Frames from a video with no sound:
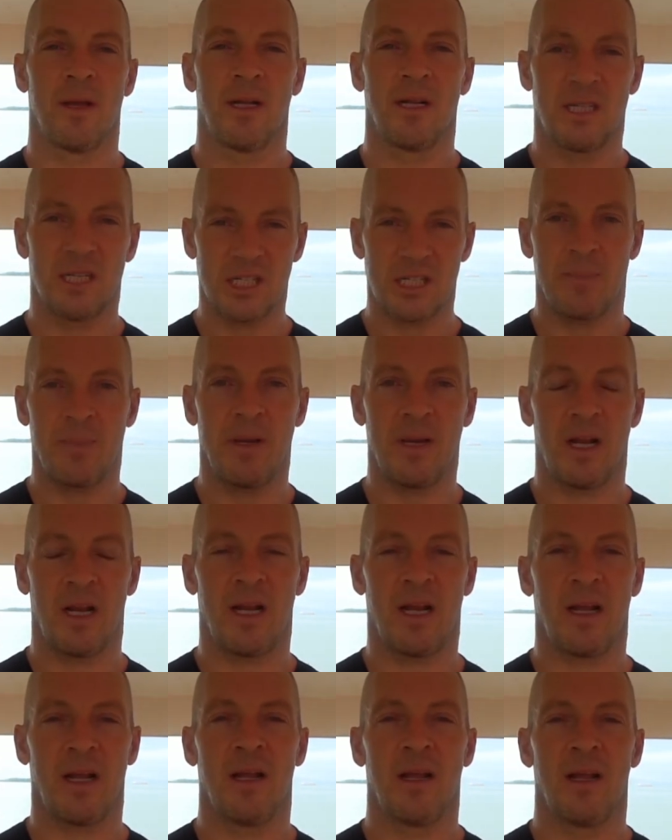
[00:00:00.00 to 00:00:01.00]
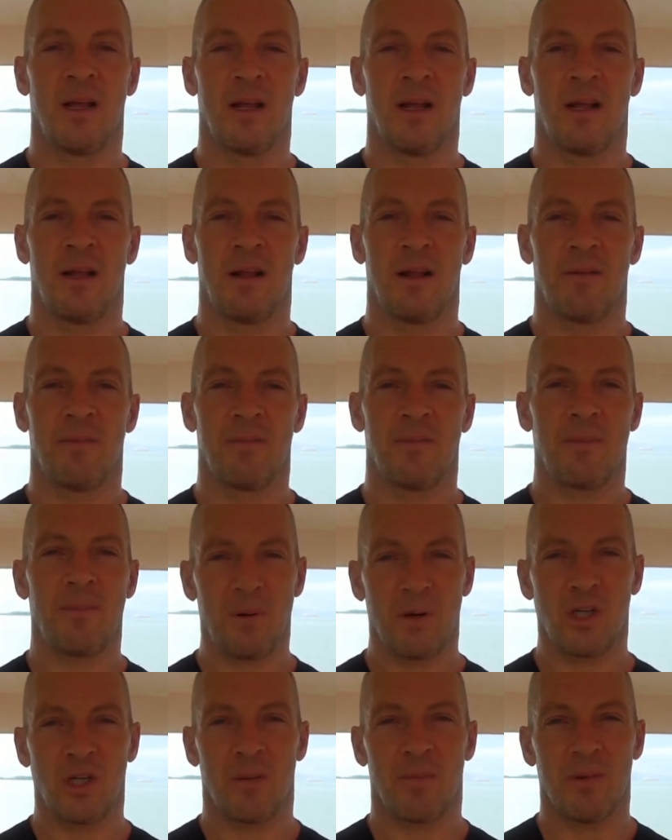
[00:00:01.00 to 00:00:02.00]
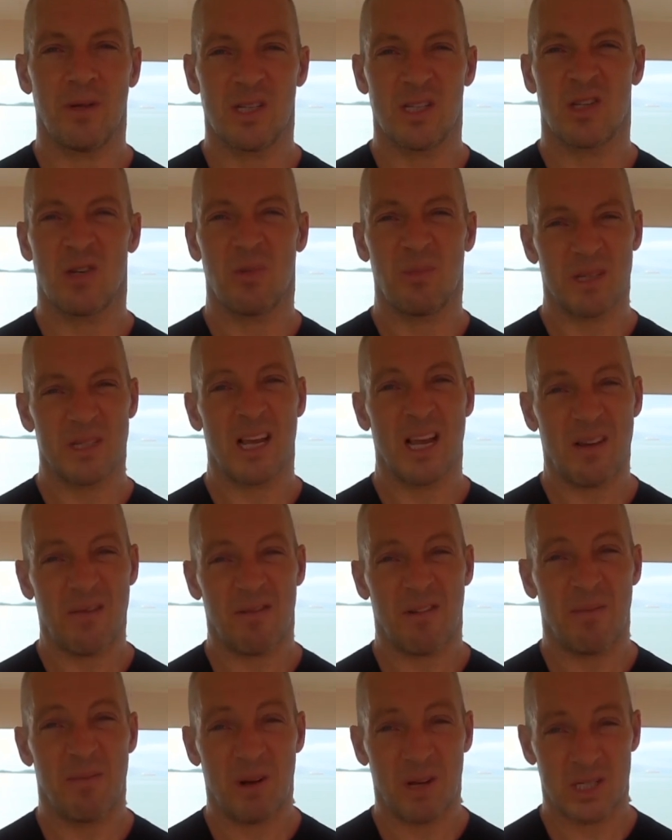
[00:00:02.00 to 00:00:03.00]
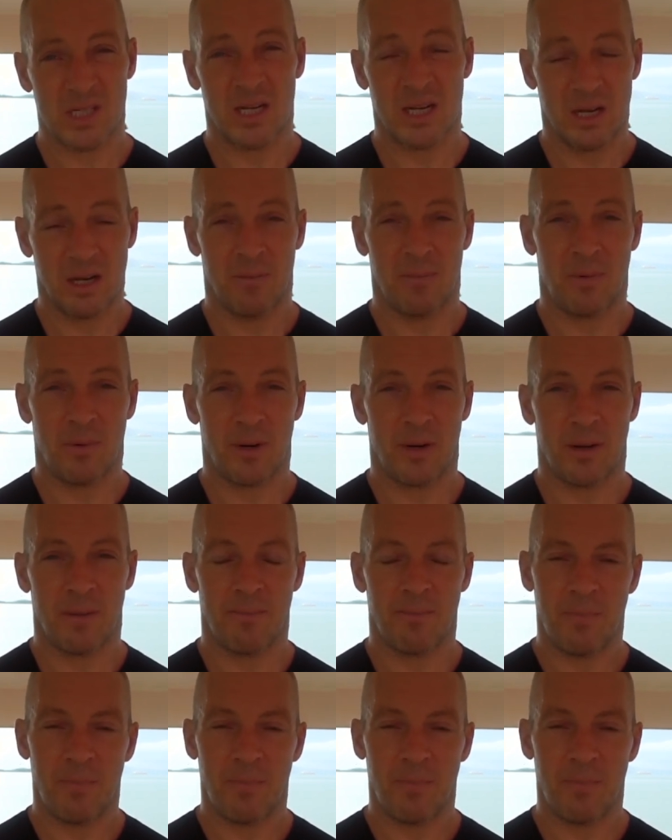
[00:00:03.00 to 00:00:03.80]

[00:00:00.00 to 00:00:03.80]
Just to be clear, the push-up uses almost every muscle in your body,